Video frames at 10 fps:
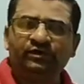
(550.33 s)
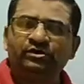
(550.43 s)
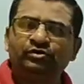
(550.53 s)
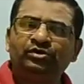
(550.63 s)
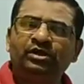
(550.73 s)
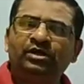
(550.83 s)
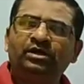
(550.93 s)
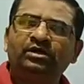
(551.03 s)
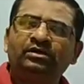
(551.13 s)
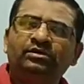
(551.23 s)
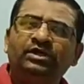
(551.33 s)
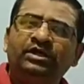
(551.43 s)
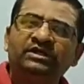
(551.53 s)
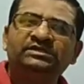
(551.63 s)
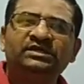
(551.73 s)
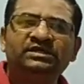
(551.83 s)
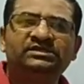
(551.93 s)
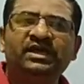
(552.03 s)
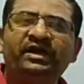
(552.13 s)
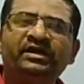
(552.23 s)
So the reason is
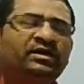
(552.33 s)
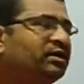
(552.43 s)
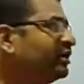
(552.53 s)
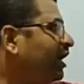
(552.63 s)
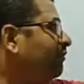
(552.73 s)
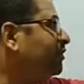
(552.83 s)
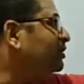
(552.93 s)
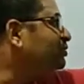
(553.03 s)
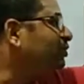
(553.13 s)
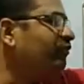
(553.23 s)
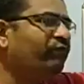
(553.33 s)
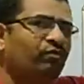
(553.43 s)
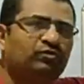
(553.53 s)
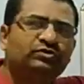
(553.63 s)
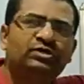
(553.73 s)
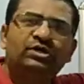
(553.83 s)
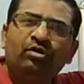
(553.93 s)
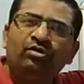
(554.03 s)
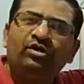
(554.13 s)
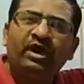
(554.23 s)
that gravitational force
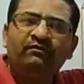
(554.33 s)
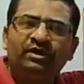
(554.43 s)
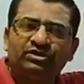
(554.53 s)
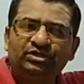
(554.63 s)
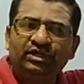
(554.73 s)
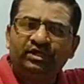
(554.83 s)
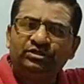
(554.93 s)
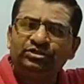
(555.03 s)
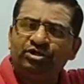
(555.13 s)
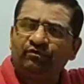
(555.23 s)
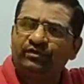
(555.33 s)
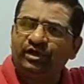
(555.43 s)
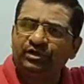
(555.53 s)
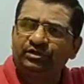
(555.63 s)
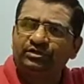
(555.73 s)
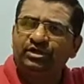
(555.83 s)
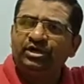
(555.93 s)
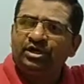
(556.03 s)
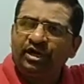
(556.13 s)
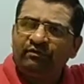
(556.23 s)
or gravitational energy of the earth,
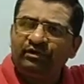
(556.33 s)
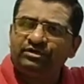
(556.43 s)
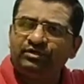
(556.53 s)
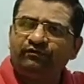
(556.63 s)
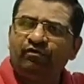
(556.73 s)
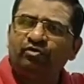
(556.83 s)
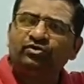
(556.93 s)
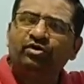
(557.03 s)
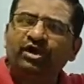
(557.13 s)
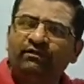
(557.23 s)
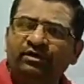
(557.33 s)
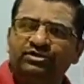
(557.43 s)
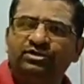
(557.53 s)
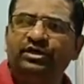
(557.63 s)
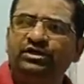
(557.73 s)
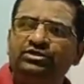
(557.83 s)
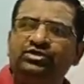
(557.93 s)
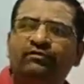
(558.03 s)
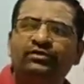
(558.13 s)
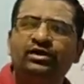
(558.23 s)
gravitational force or gravitational energy
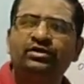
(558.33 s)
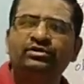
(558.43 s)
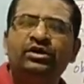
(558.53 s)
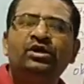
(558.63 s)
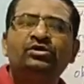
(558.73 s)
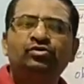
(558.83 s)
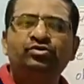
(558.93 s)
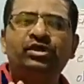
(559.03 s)
of the earth, so